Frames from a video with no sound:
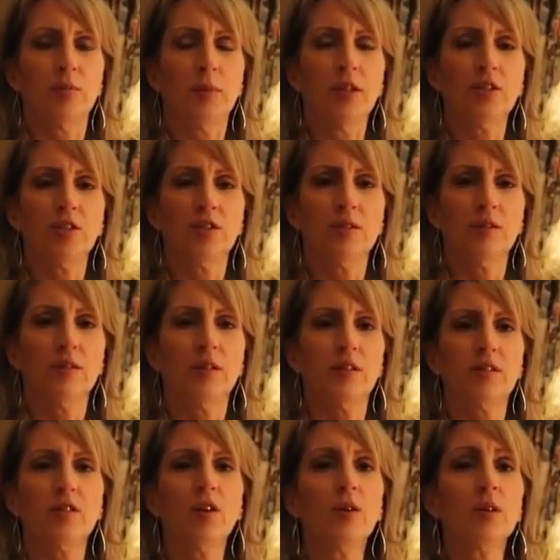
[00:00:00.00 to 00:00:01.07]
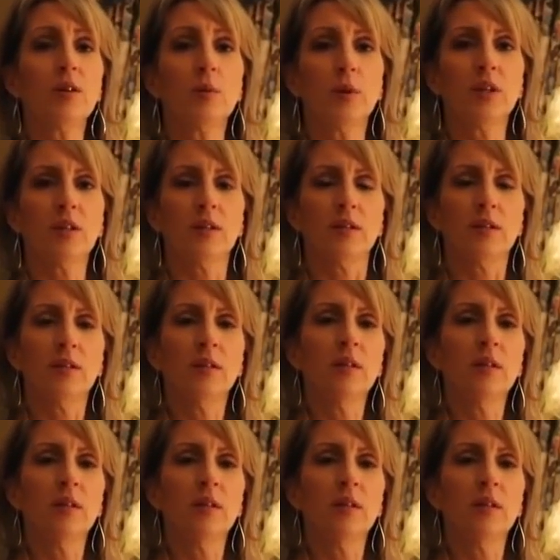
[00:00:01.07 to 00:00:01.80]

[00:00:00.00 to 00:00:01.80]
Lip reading: much. It's totally worth it.